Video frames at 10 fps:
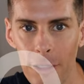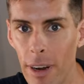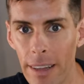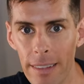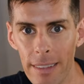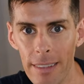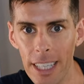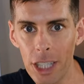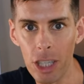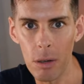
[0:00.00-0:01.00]
That's right
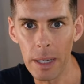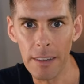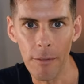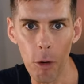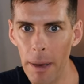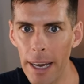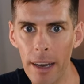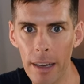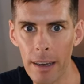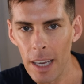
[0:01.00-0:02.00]
the shoe is
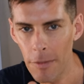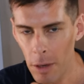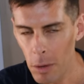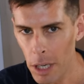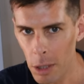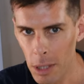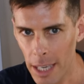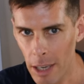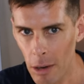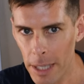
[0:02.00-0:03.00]
forbidden. If you want to use
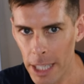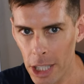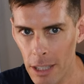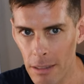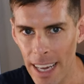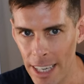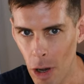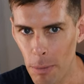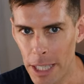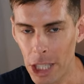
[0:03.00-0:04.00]
it in competition, in
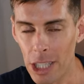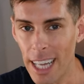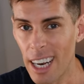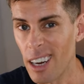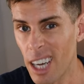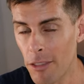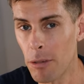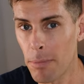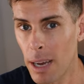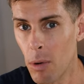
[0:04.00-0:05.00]
competitions that are
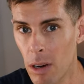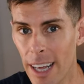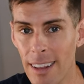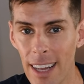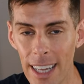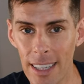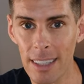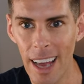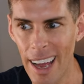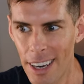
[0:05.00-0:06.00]
governed by World
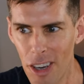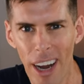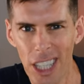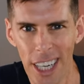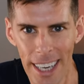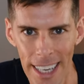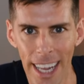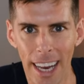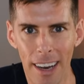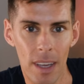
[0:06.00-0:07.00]
Athletics and you're actually a
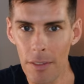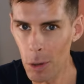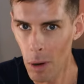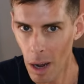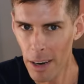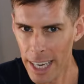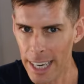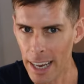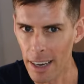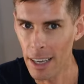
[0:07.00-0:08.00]
contender. If you are a
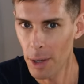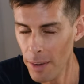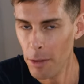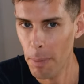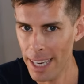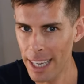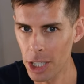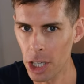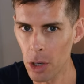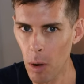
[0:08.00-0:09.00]
contender and you have to pay
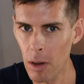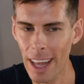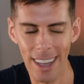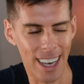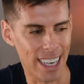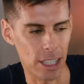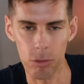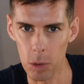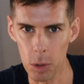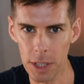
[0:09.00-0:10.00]
attention to World
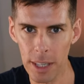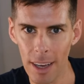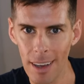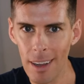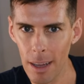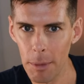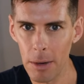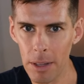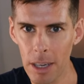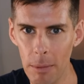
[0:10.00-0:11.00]
Athletics rules, let me
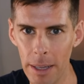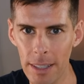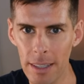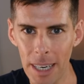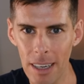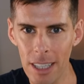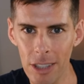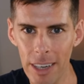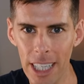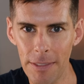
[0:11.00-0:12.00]
know in the comments. But I got a
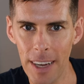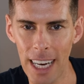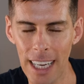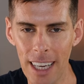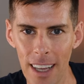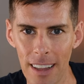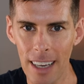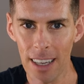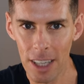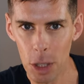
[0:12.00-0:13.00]
strange feeling
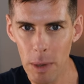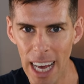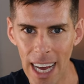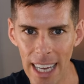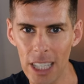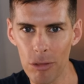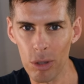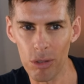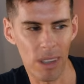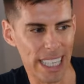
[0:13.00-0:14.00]
that you and I, these
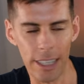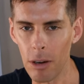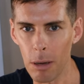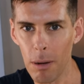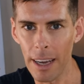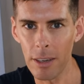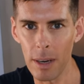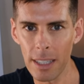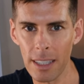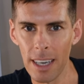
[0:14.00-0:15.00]
rules really don't apply to
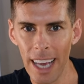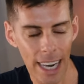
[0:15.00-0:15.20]
us.